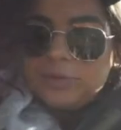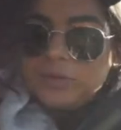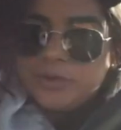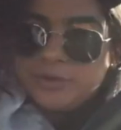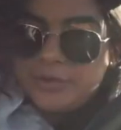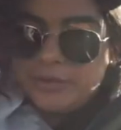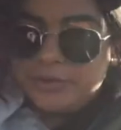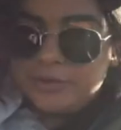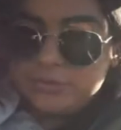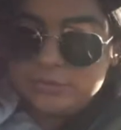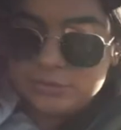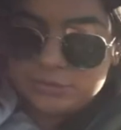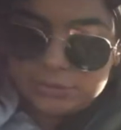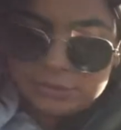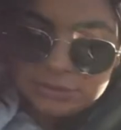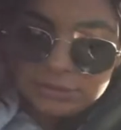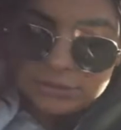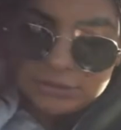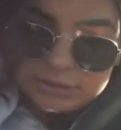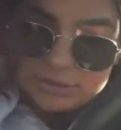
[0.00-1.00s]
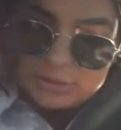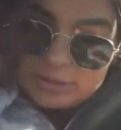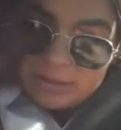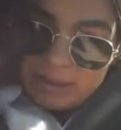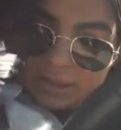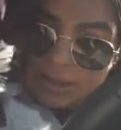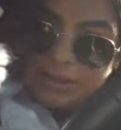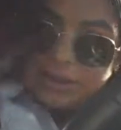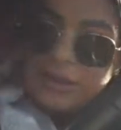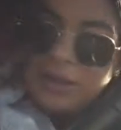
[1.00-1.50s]
you all know.
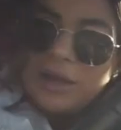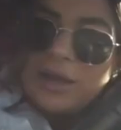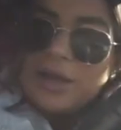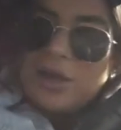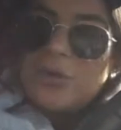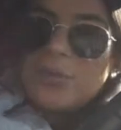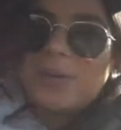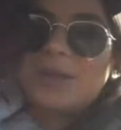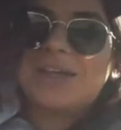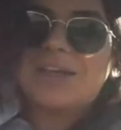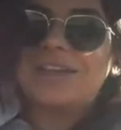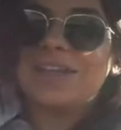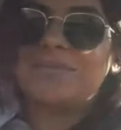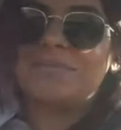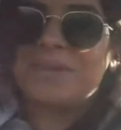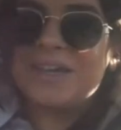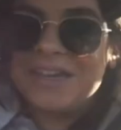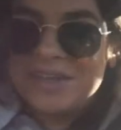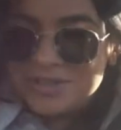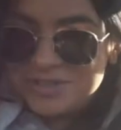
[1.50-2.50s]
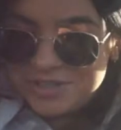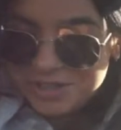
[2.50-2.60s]
Like, I hope I can like make